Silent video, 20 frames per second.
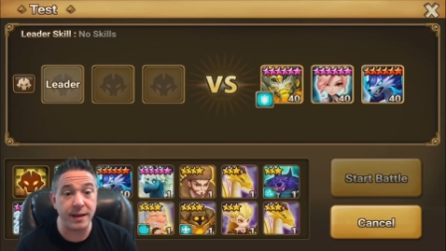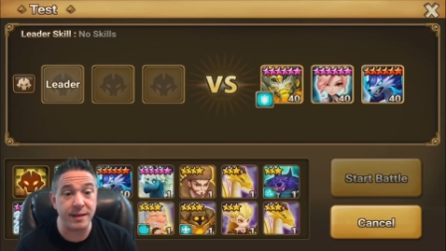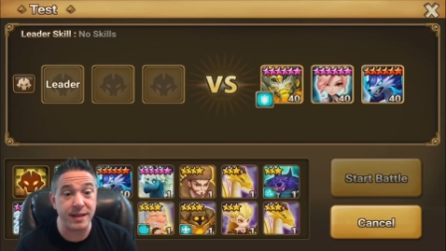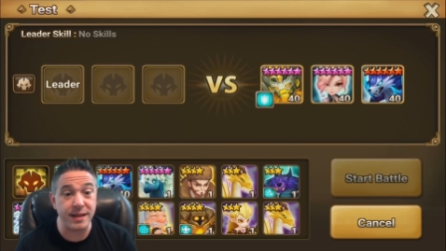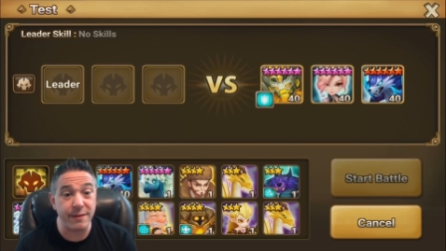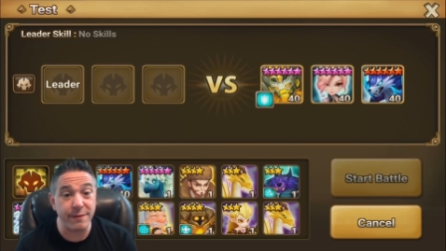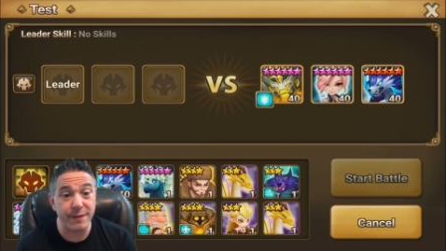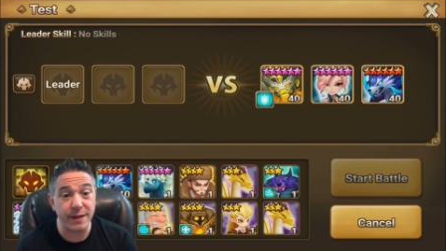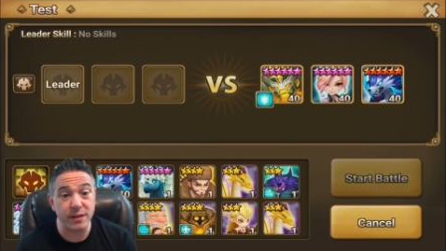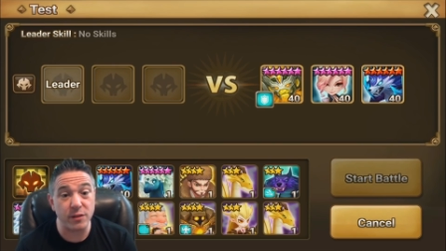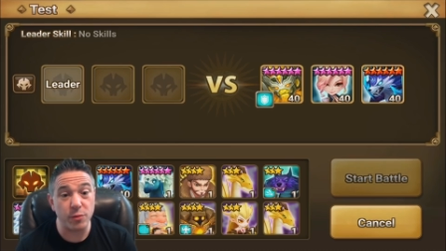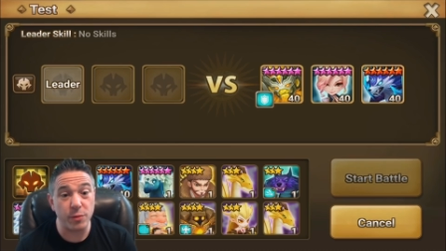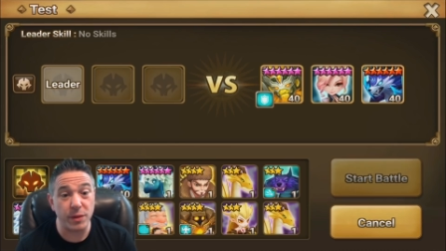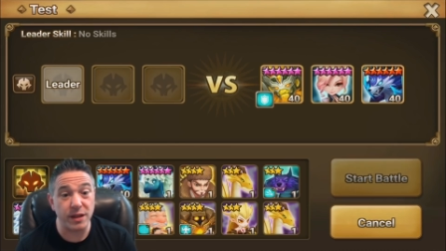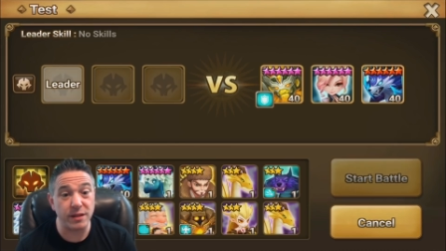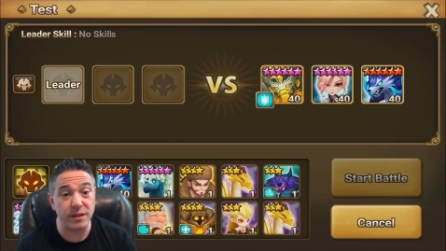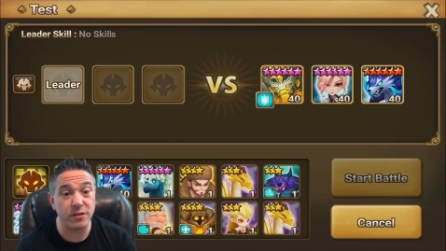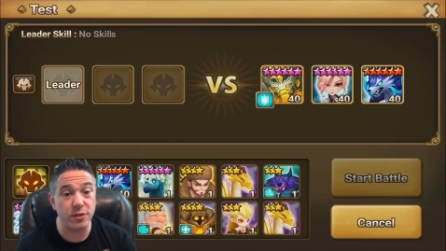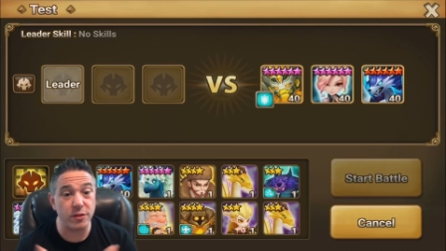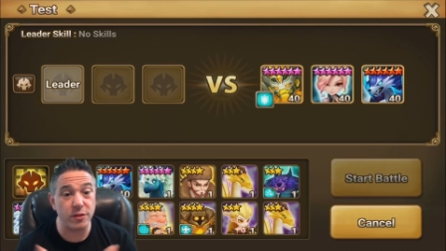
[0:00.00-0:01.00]
defense
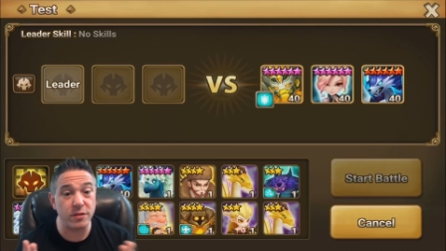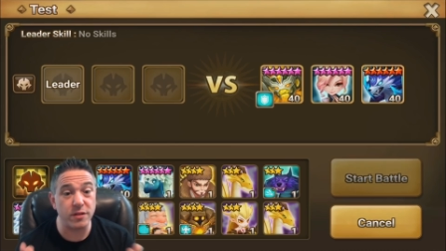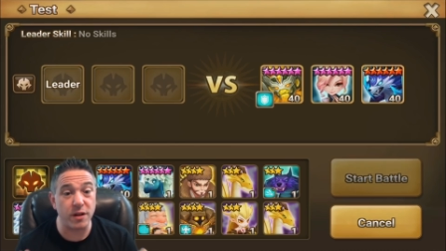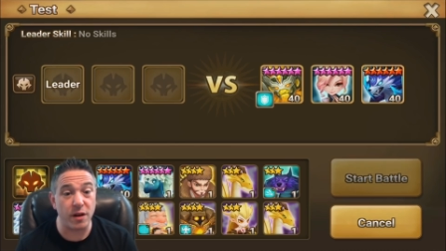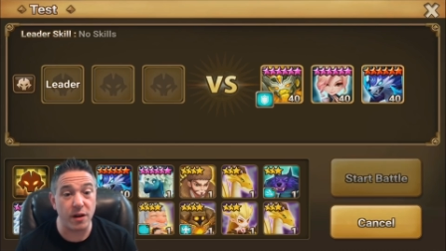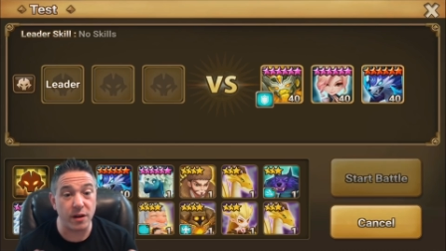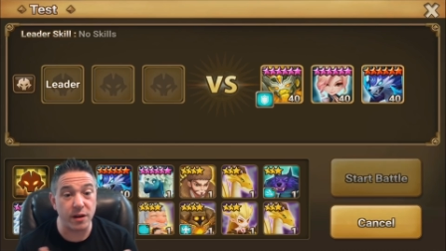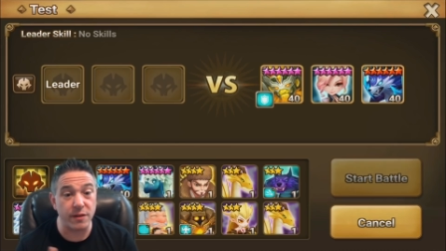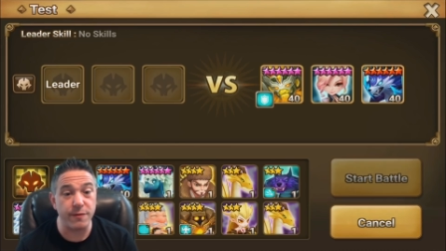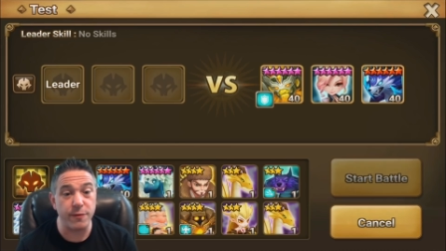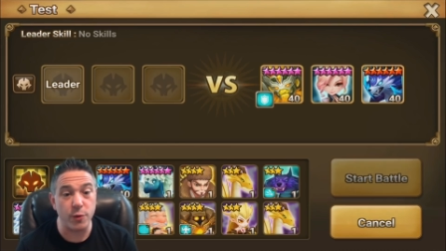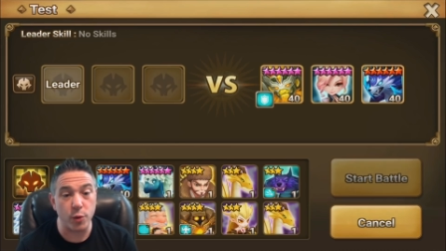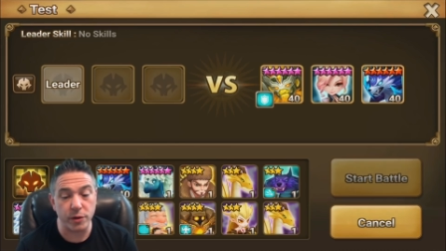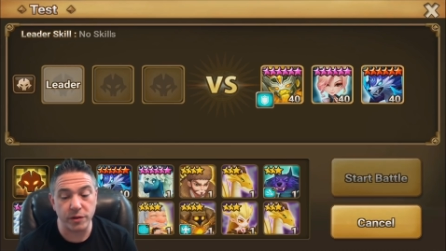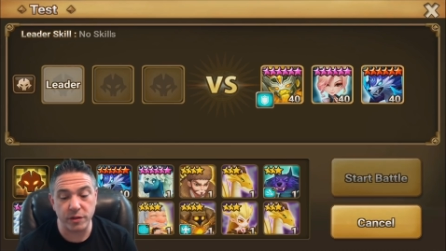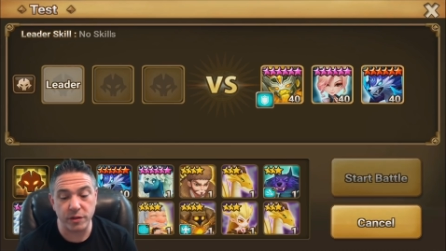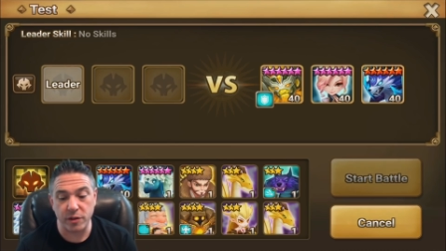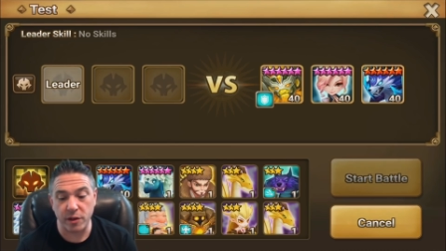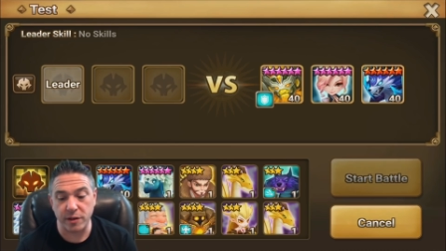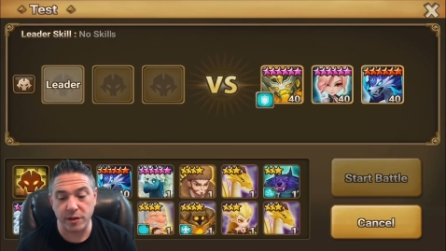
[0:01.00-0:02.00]
monsters on a
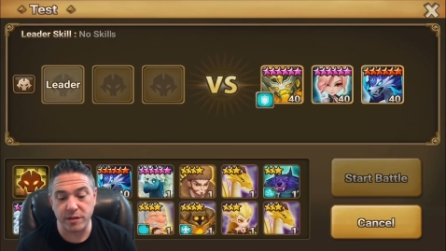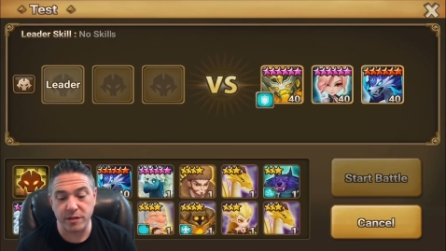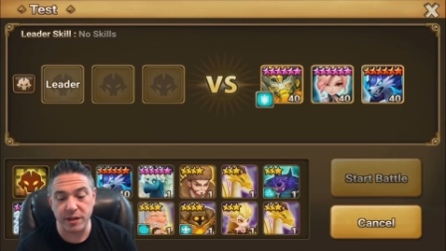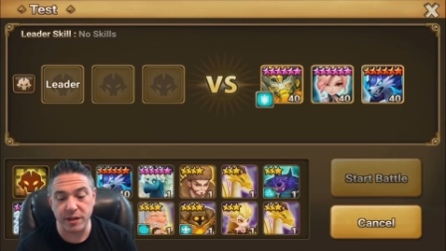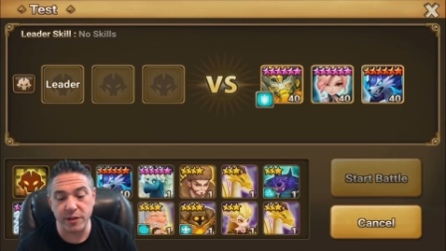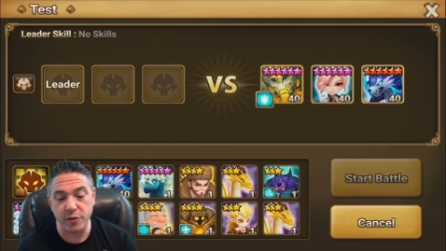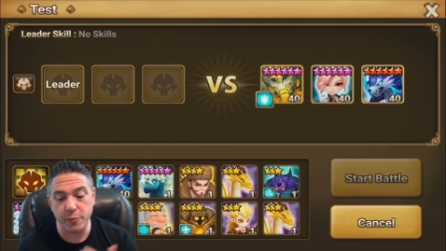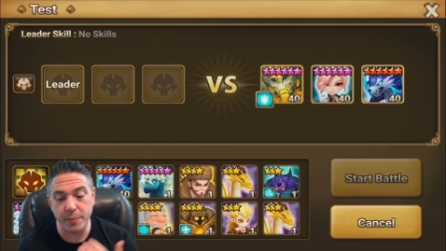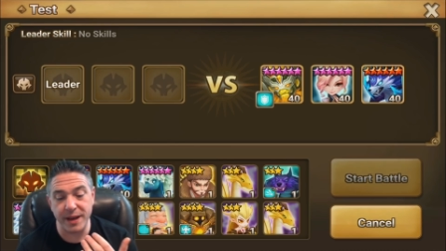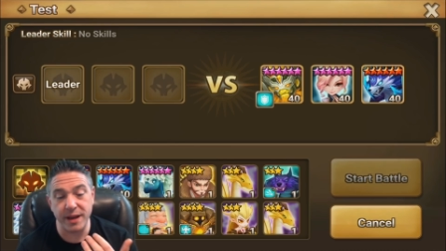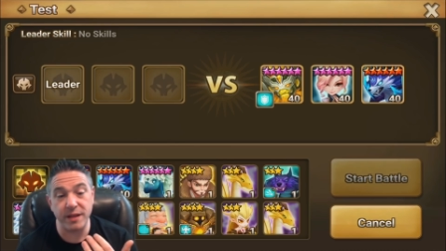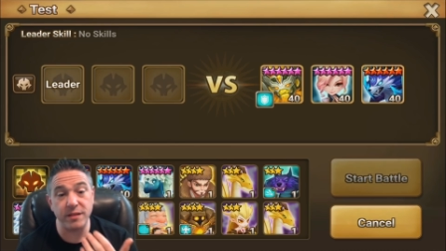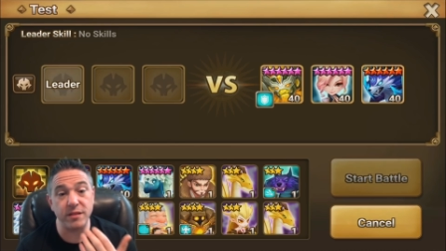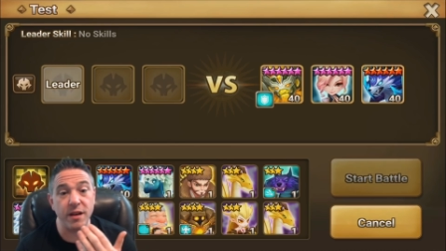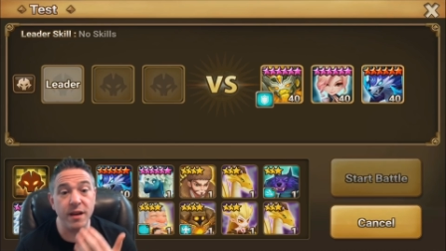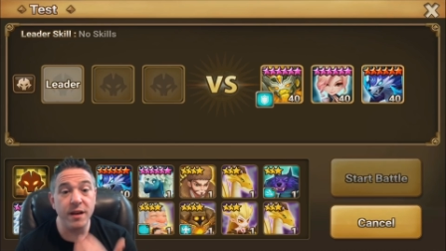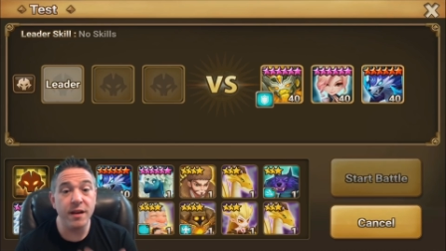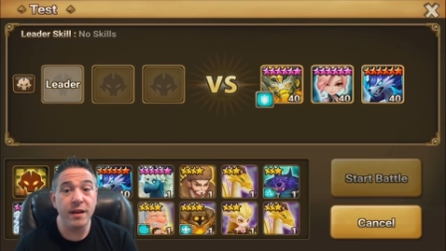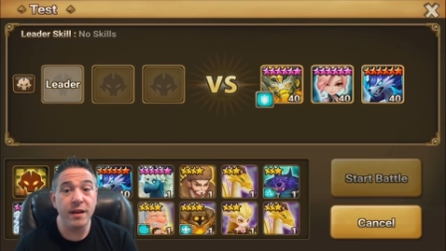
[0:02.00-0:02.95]
four-star siege base.